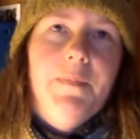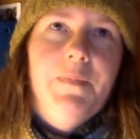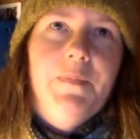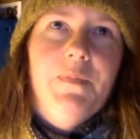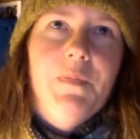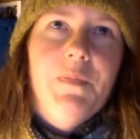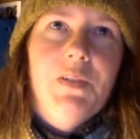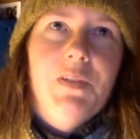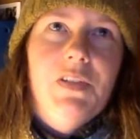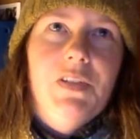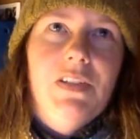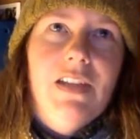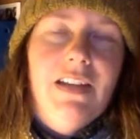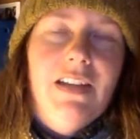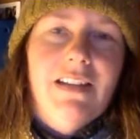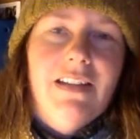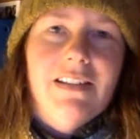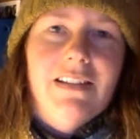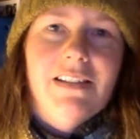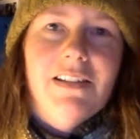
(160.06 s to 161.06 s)
which is not
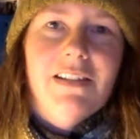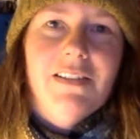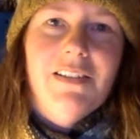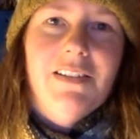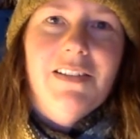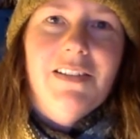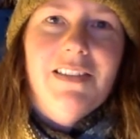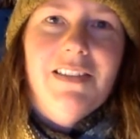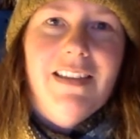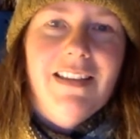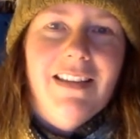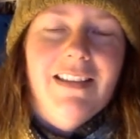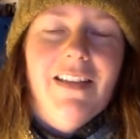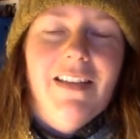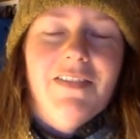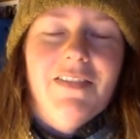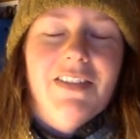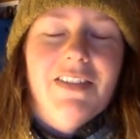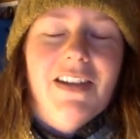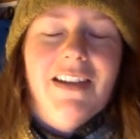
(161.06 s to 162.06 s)
necessarily a good thing in
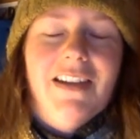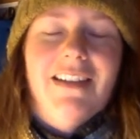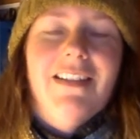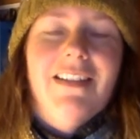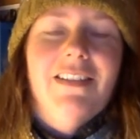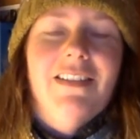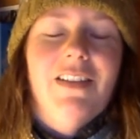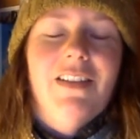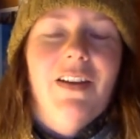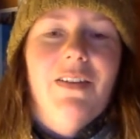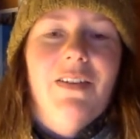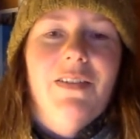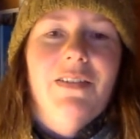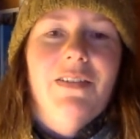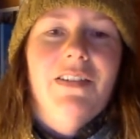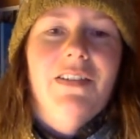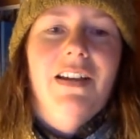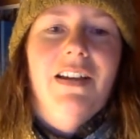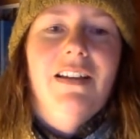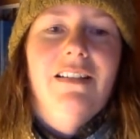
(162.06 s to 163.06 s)
livestock.
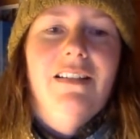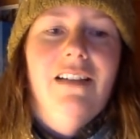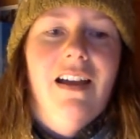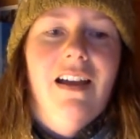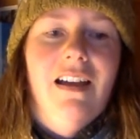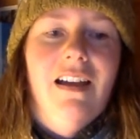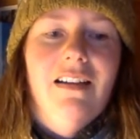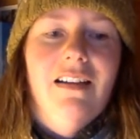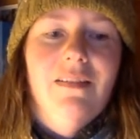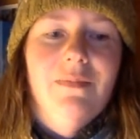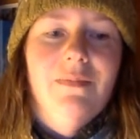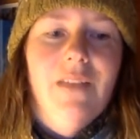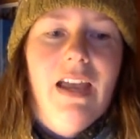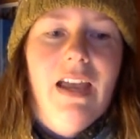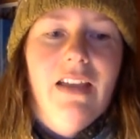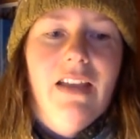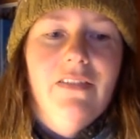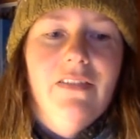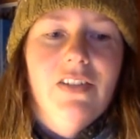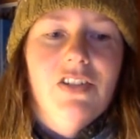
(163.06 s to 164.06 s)
So
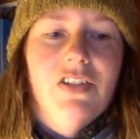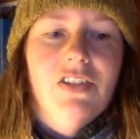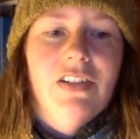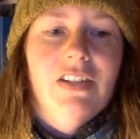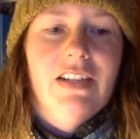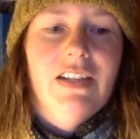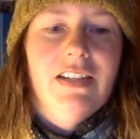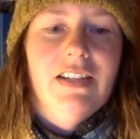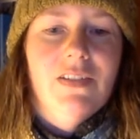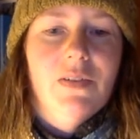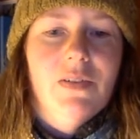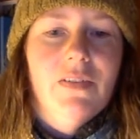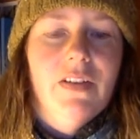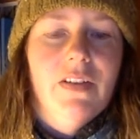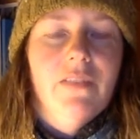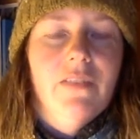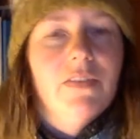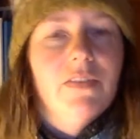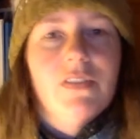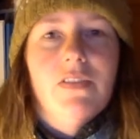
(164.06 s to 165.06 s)
I eventually sort of
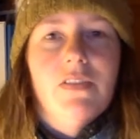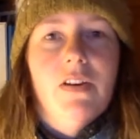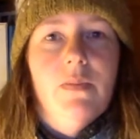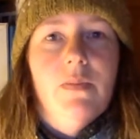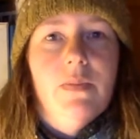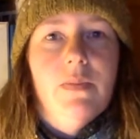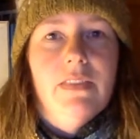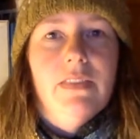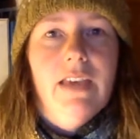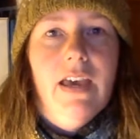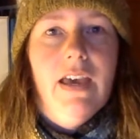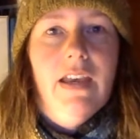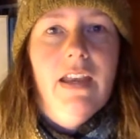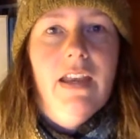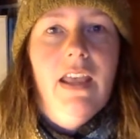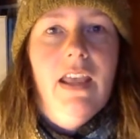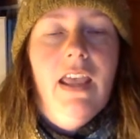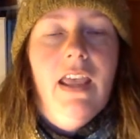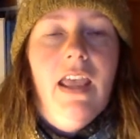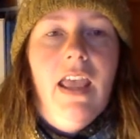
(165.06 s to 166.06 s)
got frustrated with that
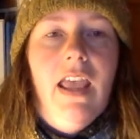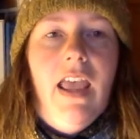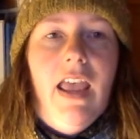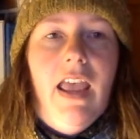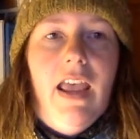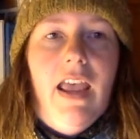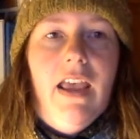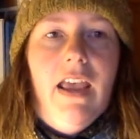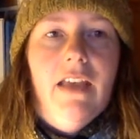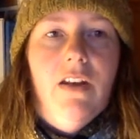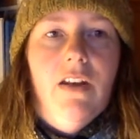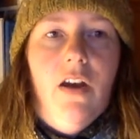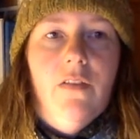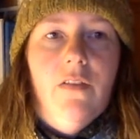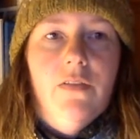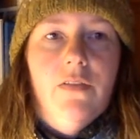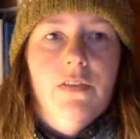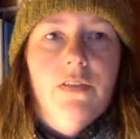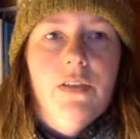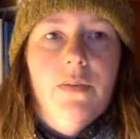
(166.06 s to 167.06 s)
and
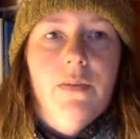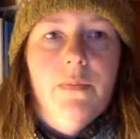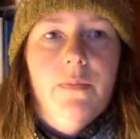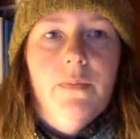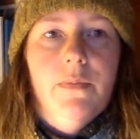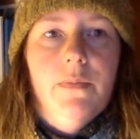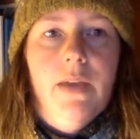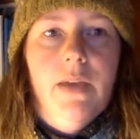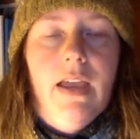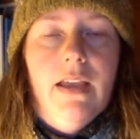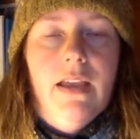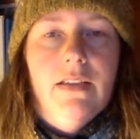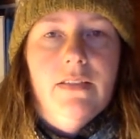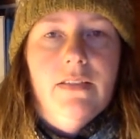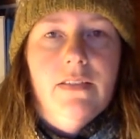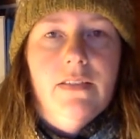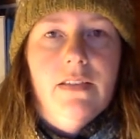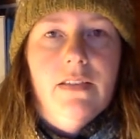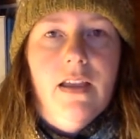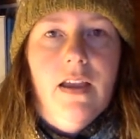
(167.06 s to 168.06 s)
offered them
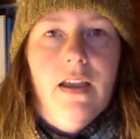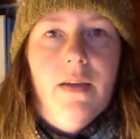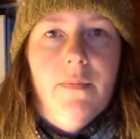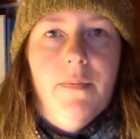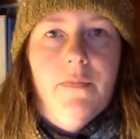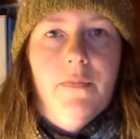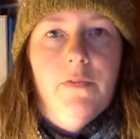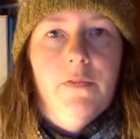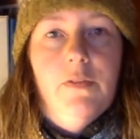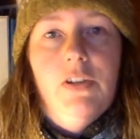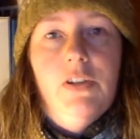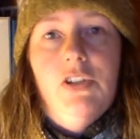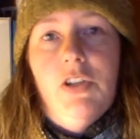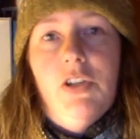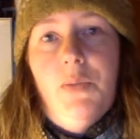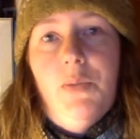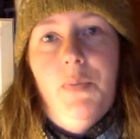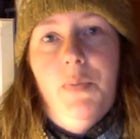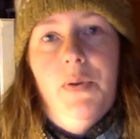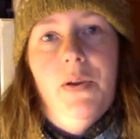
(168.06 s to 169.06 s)
as free
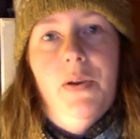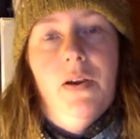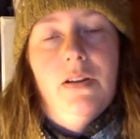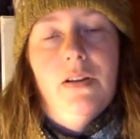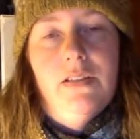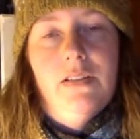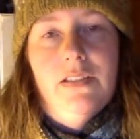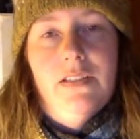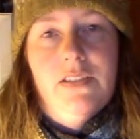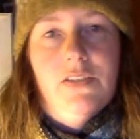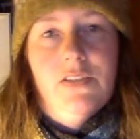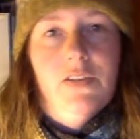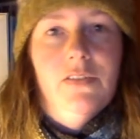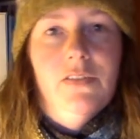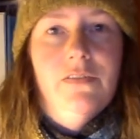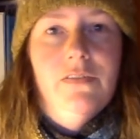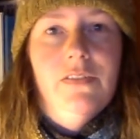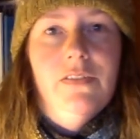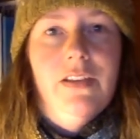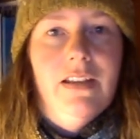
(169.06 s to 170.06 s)
sheep on a
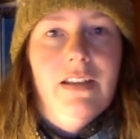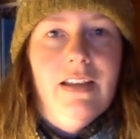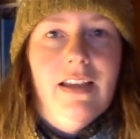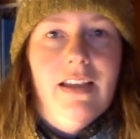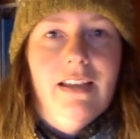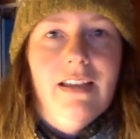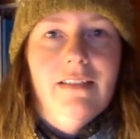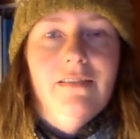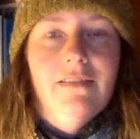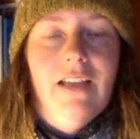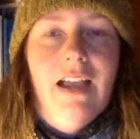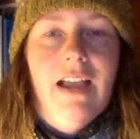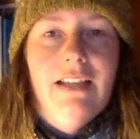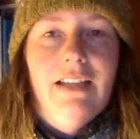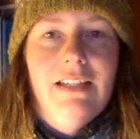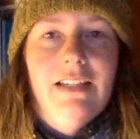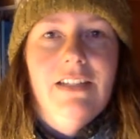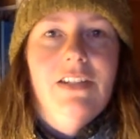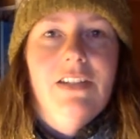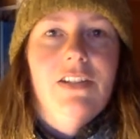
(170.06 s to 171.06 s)
listserv, and I
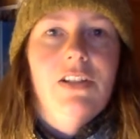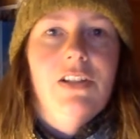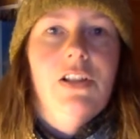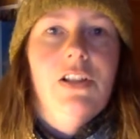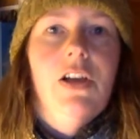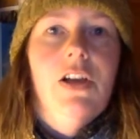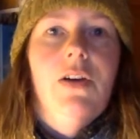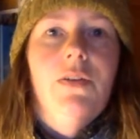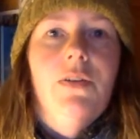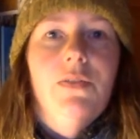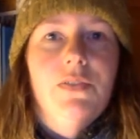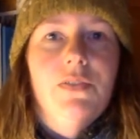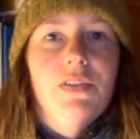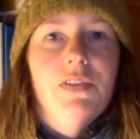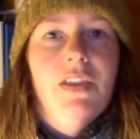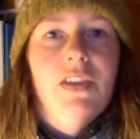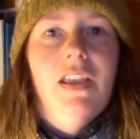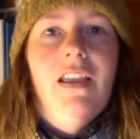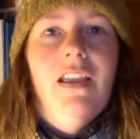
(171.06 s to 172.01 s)
did disclose